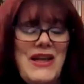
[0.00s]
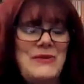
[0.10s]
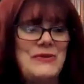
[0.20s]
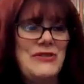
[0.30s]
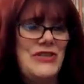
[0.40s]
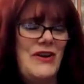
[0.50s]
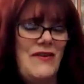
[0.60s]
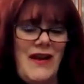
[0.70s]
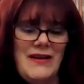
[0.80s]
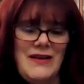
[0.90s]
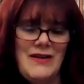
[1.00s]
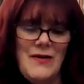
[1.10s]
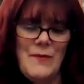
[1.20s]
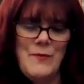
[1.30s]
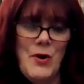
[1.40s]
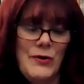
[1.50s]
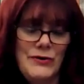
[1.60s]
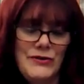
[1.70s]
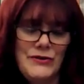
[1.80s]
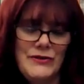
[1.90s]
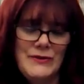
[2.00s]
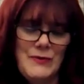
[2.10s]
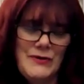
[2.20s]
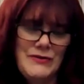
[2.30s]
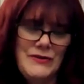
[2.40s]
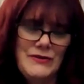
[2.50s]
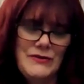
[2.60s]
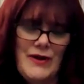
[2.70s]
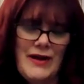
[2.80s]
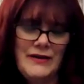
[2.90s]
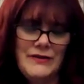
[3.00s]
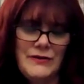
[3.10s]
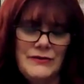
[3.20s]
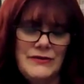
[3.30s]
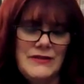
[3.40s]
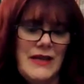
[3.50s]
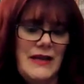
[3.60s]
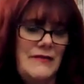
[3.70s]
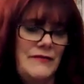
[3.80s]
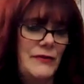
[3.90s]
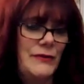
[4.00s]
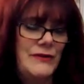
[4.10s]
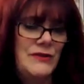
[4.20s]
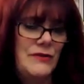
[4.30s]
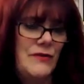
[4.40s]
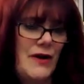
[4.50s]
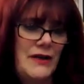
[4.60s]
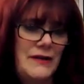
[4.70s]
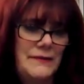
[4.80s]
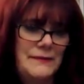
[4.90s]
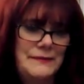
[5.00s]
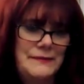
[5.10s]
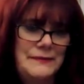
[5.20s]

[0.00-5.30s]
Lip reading: can you share any personal experiences or anecdotes that influenced your writing?